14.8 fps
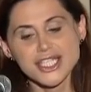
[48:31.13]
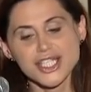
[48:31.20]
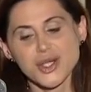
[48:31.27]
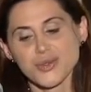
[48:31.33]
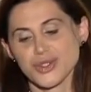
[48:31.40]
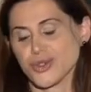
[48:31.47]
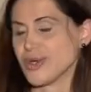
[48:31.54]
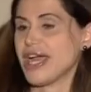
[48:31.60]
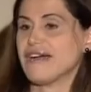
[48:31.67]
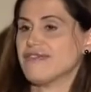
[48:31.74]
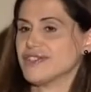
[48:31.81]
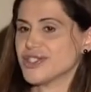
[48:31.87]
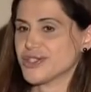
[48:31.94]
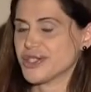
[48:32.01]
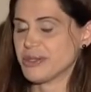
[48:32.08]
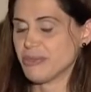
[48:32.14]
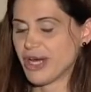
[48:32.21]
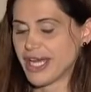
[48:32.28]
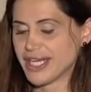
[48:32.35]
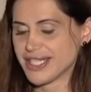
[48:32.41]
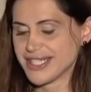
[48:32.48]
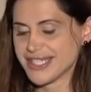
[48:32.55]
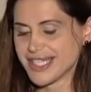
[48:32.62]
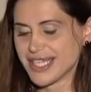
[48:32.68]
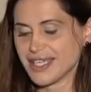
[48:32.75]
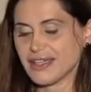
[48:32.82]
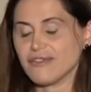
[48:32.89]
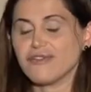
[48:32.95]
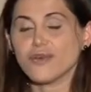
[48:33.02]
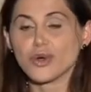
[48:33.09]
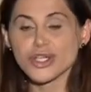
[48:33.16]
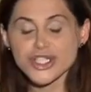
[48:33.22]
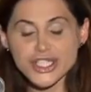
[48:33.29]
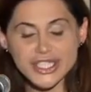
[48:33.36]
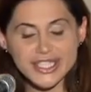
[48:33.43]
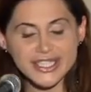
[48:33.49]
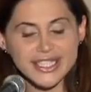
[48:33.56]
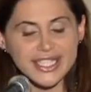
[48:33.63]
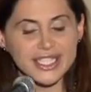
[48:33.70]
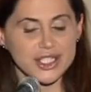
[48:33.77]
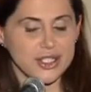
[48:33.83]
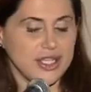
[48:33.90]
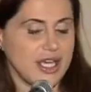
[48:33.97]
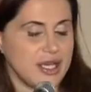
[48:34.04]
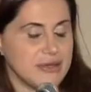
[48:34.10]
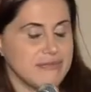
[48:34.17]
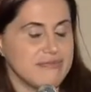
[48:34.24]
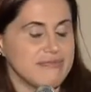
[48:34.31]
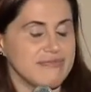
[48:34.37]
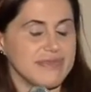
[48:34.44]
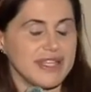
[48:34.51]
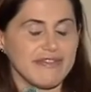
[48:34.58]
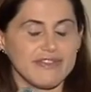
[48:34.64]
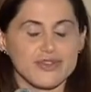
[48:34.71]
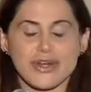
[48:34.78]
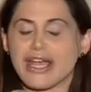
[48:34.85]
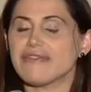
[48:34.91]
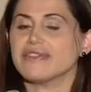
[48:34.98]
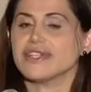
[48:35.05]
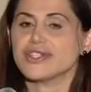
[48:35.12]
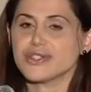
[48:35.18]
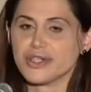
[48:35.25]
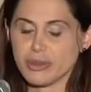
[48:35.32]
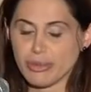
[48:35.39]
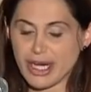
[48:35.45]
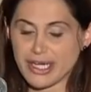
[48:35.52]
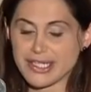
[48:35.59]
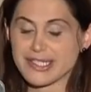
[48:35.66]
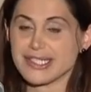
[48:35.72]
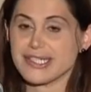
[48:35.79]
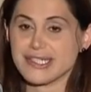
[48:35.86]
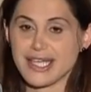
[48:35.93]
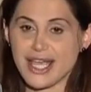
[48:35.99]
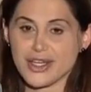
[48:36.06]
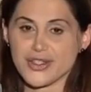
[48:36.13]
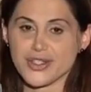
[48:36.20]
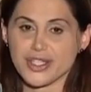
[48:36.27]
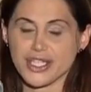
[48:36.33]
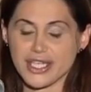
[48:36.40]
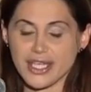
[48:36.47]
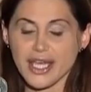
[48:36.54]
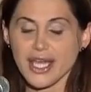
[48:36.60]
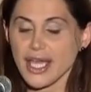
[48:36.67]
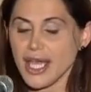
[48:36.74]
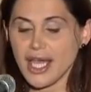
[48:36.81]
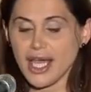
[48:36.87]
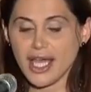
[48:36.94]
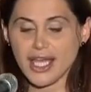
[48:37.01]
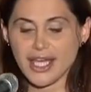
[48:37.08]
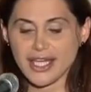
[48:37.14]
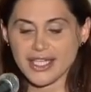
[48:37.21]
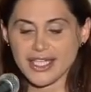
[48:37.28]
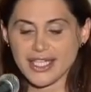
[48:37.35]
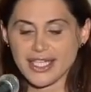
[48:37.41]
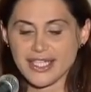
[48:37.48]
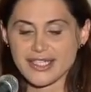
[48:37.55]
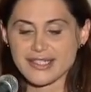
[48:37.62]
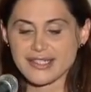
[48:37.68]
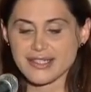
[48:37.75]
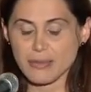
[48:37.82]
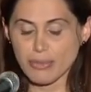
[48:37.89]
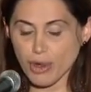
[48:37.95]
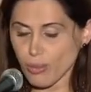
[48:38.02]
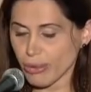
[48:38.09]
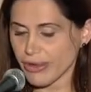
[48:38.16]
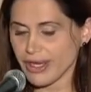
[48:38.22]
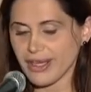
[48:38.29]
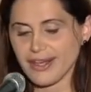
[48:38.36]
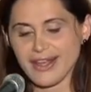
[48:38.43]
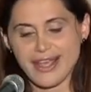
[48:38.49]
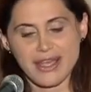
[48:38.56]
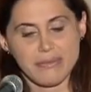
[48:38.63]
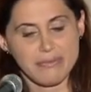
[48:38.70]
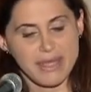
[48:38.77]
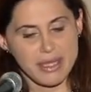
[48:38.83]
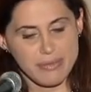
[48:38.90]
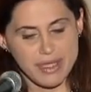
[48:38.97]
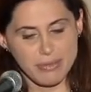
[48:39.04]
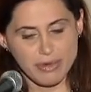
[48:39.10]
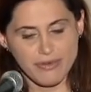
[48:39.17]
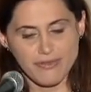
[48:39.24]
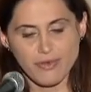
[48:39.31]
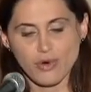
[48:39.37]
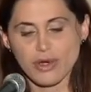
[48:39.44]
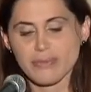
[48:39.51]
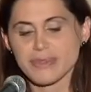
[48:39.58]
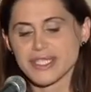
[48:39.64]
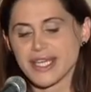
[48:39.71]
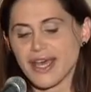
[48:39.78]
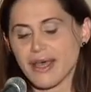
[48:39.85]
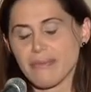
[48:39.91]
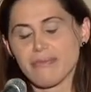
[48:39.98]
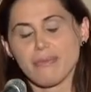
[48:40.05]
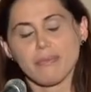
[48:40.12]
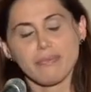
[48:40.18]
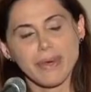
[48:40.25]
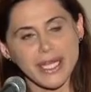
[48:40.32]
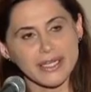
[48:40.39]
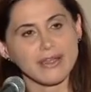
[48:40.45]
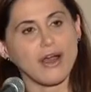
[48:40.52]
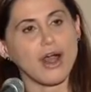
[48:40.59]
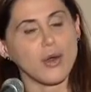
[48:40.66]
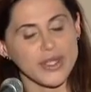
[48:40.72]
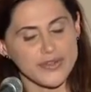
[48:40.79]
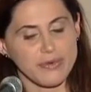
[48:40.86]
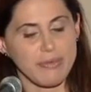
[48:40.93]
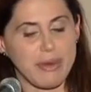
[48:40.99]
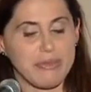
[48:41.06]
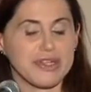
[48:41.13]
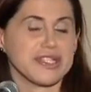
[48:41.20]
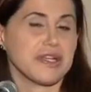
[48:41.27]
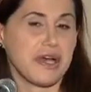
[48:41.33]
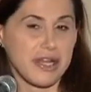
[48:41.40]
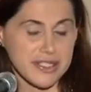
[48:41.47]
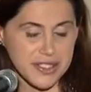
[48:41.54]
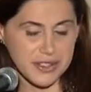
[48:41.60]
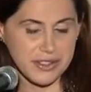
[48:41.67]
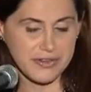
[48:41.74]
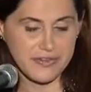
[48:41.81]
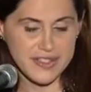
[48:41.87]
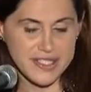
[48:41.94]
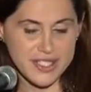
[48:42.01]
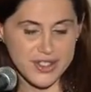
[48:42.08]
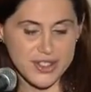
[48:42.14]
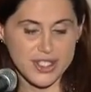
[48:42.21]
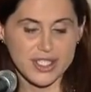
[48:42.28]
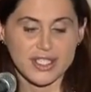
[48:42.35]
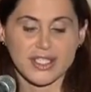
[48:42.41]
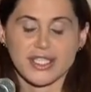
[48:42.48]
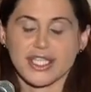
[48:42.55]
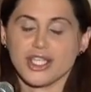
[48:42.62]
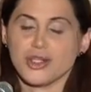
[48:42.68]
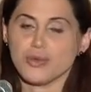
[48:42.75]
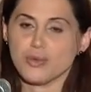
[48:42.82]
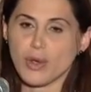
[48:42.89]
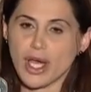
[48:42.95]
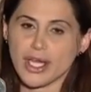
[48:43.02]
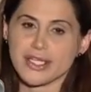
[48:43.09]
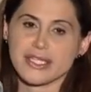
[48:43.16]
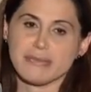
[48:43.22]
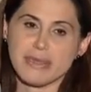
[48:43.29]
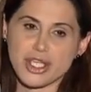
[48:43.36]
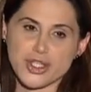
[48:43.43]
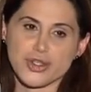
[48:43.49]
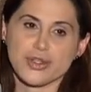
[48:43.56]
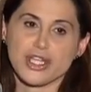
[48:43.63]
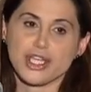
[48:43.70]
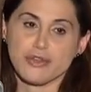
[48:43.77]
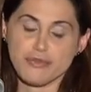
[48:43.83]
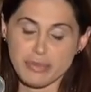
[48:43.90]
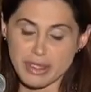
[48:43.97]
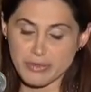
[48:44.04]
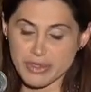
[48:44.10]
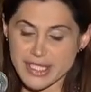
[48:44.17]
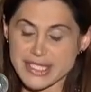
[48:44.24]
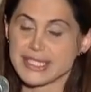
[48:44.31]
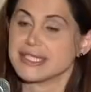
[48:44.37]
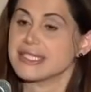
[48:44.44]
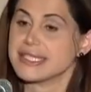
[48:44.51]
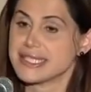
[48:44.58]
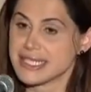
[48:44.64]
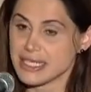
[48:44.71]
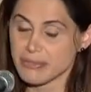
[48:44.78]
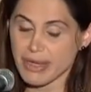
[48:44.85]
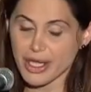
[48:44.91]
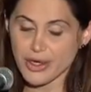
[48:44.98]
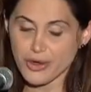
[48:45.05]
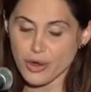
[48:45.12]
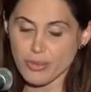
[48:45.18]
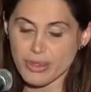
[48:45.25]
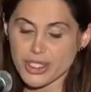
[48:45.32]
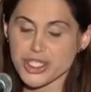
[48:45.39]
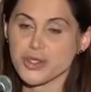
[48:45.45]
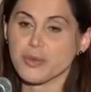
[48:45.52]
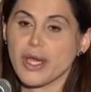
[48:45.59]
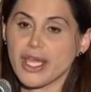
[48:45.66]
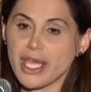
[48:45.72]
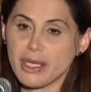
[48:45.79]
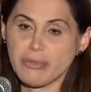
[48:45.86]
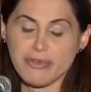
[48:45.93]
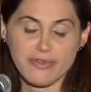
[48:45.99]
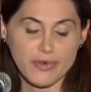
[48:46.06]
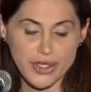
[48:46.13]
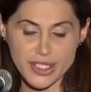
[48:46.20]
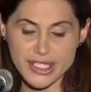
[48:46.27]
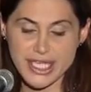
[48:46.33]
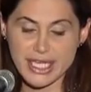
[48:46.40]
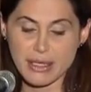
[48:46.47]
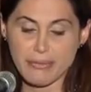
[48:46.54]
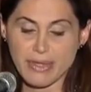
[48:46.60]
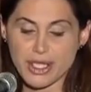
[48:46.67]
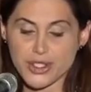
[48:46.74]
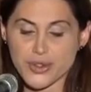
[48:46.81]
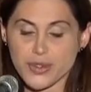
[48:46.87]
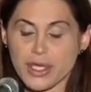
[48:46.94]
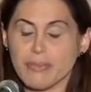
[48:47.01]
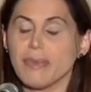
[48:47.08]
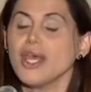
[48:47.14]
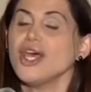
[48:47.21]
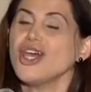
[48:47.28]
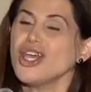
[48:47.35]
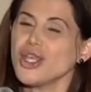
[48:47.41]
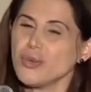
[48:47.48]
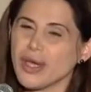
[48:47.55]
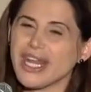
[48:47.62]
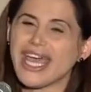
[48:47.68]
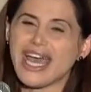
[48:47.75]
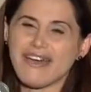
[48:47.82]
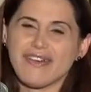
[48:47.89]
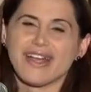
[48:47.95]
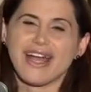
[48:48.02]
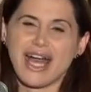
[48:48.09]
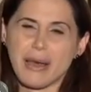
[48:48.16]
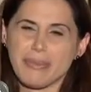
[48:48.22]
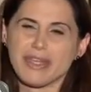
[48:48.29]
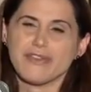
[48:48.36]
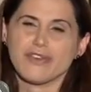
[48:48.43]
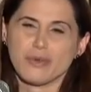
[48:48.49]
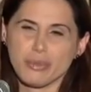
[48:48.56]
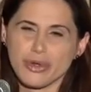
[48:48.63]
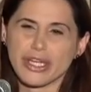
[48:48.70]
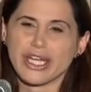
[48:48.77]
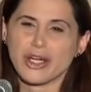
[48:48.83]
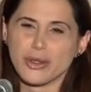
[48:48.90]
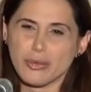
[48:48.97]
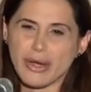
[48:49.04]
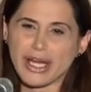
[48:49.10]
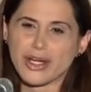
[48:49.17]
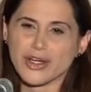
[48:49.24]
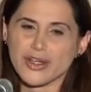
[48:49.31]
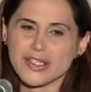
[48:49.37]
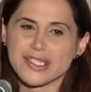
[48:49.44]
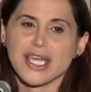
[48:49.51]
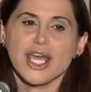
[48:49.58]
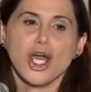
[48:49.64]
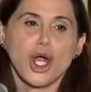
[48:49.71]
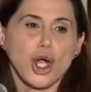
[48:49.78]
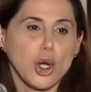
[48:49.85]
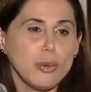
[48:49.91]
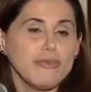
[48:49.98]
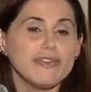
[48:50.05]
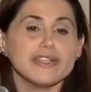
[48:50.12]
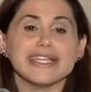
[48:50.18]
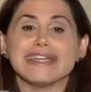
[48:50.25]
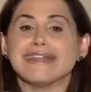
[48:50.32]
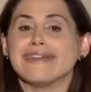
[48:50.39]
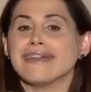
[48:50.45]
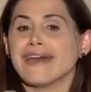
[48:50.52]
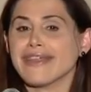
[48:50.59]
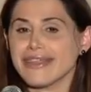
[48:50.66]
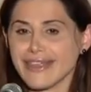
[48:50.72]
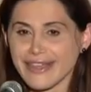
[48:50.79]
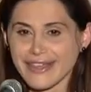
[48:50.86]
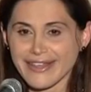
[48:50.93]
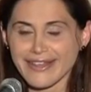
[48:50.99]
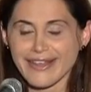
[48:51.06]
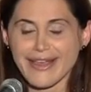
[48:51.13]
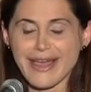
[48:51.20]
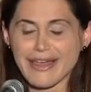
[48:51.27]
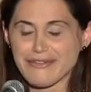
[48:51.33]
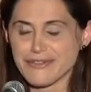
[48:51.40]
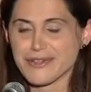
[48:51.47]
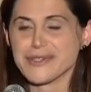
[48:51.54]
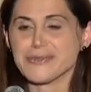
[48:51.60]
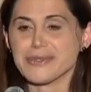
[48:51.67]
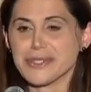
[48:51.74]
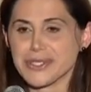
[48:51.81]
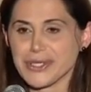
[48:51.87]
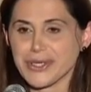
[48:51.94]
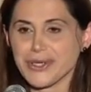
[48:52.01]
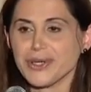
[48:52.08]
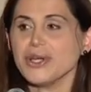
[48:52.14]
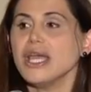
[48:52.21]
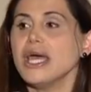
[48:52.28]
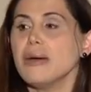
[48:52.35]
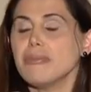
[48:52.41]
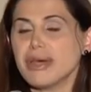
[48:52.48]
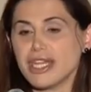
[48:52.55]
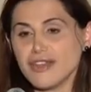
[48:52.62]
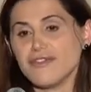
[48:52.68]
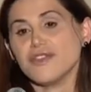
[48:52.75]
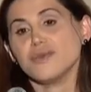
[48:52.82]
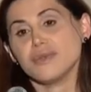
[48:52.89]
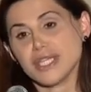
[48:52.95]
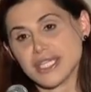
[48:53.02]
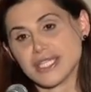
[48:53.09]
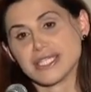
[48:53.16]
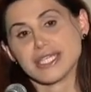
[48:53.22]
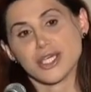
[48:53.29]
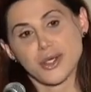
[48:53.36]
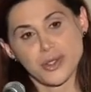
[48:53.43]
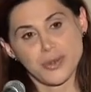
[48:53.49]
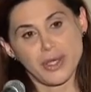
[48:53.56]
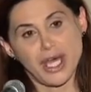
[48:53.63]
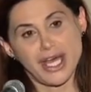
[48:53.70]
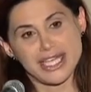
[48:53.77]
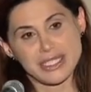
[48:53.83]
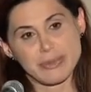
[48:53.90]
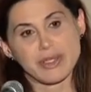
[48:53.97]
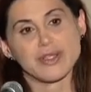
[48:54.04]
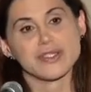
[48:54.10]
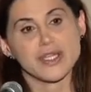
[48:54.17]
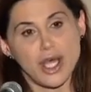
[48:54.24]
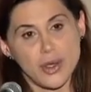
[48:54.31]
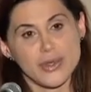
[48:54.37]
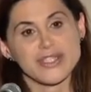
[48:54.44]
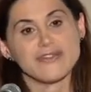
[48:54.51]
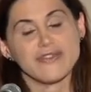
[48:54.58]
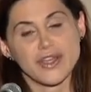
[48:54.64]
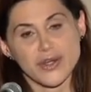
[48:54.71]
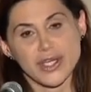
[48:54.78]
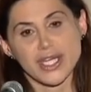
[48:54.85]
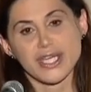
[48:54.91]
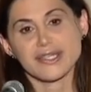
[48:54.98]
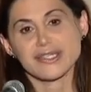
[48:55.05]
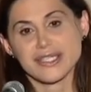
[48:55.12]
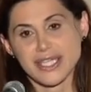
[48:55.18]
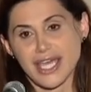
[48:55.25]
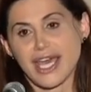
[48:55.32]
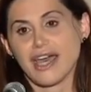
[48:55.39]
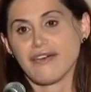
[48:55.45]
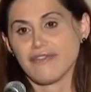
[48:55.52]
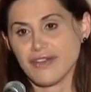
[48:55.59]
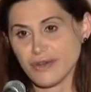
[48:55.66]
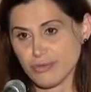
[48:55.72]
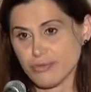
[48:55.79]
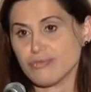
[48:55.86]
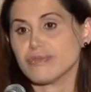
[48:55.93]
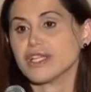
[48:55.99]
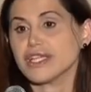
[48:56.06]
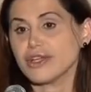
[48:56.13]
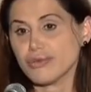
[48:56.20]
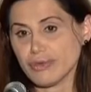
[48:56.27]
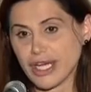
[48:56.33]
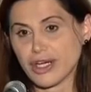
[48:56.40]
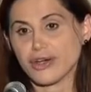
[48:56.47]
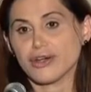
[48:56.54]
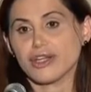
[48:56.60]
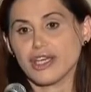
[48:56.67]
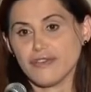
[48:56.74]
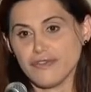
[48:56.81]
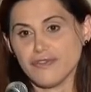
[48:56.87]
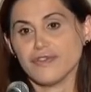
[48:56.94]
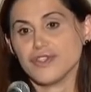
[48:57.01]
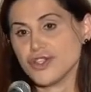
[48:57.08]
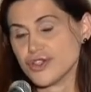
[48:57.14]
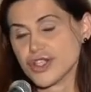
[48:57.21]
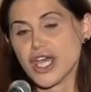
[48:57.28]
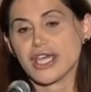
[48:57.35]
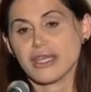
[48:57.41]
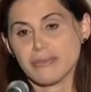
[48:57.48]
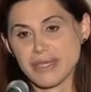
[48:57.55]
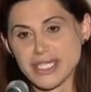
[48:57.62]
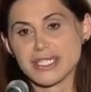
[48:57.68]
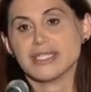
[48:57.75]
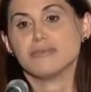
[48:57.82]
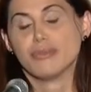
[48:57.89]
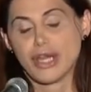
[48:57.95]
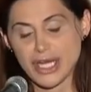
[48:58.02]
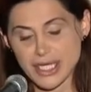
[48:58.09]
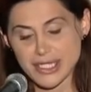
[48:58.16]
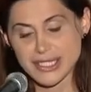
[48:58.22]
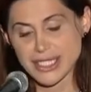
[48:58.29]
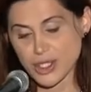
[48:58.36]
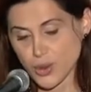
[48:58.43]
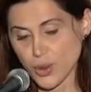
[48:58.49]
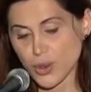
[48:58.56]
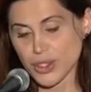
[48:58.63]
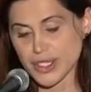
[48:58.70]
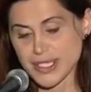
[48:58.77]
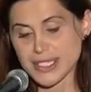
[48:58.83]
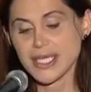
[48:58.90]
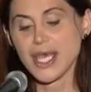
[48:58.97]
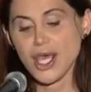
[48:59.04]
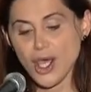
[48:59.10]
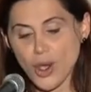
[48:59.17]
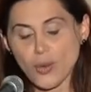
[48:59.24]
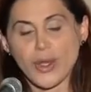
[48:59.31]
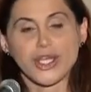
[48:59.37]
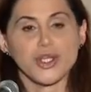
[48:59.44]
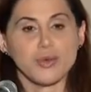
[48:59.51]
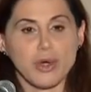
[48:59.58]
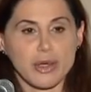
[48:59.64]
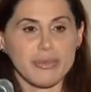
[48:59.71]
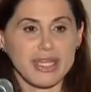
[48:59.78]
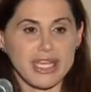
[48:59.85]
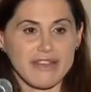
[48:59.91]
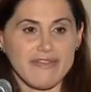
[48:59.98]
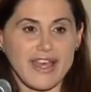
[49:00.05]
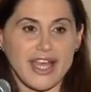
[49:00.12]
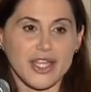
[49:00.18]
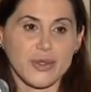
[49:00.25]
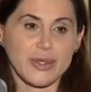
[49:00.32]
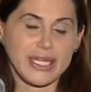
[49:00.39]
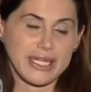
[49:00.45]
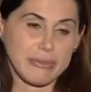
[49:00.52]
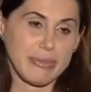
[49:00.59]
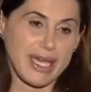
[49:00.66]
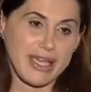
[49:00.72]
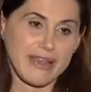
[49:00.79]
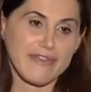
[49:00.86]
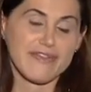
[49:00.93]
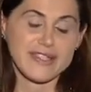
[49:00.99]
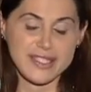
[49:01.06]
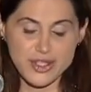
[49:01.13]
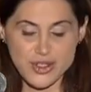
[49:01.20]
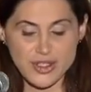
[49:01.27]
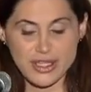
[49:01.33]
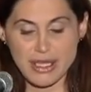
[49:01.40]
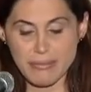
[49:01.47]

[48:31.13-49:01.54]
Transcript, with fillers: So, travel during pregnancy. Fortunately, um, traveling during your pregnancy is actually uh, it is appropriate and may be performed um, but always remember to consult your physician you want to make sure that you've been recently seen by your obgyn before you take a big trip you want to have a copy of your prenatal records hopefully nothing adverse will occur but if you needed to go to a hospital it's always very nice to have a clear record of your documented pregnancy course when you are being evaluated by a physician